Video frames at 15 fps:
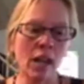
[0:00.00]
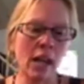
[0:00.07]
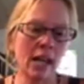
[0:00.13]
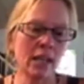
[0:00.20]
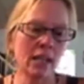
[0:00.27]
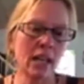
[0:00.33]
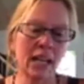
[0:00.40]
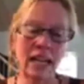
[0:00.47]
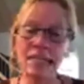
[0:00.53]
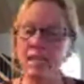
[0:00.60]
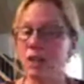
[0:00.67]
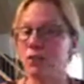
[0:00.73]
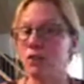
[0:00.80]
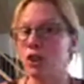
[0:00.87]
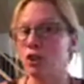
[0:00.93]
And like I
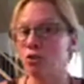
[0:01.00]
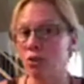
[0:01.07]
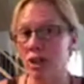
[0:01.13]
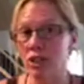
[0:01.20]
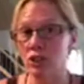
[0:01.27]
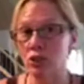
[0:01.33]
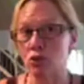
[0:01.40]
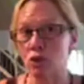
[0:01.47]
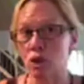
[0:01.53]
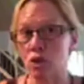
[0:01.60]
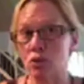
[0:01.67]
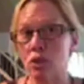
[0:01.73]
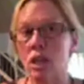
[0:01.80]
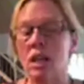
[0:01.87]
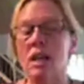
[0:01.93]
said, if you can raise your
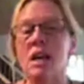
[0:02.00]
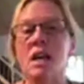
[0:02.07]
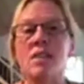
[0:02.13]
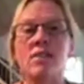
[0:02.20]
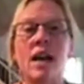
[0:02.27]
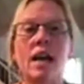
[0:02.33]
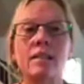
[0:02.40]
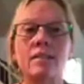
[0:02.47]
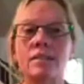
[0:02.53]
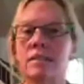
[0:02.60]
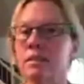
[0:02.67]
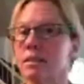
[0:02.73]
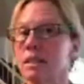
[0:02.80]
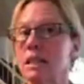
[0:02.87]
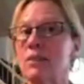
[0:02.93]
own,
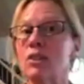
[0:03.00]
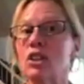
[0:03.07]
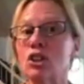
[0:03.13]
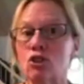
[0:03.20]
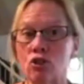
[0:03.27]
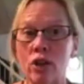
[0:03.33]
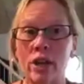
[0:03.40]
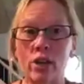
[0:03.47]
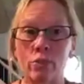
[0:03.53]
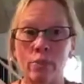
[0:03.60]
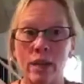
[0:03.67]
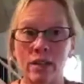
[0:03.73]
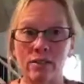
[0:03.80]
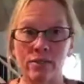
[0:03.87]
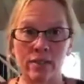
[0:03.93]
that's even a
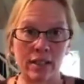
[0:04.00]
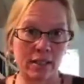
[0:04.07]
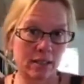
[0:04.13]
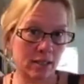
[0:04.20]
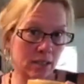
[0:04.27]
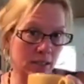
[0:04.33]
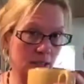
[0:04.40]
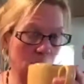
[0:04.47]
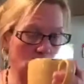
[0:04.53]
greater benefit.